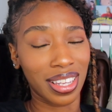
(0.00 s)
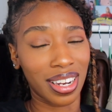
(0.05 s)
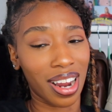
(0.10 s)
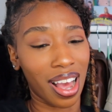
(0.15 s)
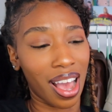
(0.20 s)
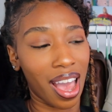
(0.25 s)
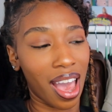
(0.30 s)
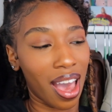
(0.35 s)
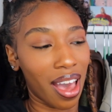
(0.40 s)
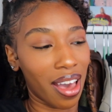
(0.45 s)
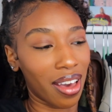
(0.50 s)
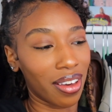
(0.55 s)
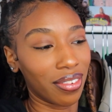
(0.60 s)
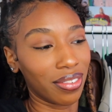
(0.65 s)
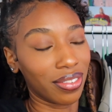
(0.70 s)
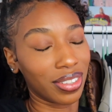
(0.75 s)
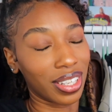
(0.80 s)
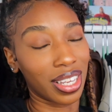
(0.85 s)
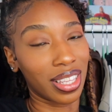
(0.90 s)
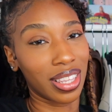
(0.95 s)
that I
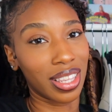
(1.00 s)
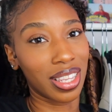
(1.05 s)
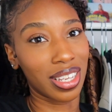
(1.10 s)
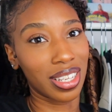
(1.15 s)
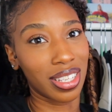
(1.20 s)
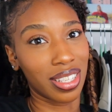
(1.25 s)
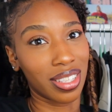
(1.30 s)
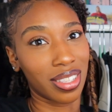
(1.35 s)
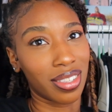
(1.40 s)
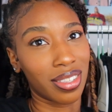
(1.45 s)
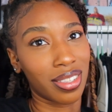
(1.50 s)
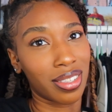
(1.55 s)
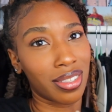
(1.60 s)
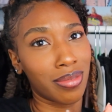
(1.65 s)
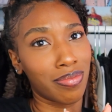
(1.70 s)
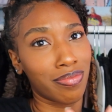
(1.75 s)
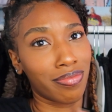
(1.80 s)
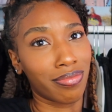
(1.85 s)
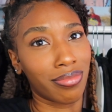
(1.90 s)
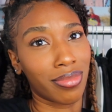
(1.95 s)
have in this
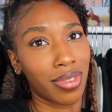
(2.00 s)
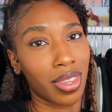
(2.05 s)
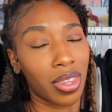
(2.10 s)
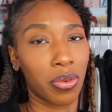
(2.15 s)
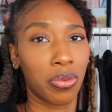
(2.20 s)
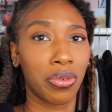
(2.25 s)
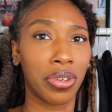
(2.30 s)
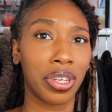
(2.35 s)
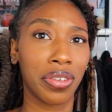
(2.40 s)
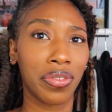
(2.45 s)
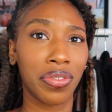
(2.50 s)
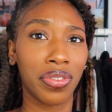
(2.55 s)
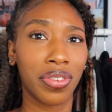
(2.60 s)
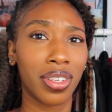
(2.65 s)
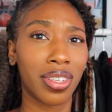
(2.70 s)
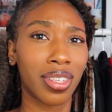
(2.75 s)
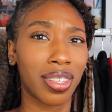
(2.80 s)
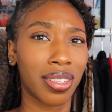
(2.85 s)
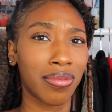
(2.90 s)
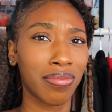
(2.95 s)

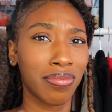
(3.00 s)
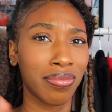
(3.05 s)
thrift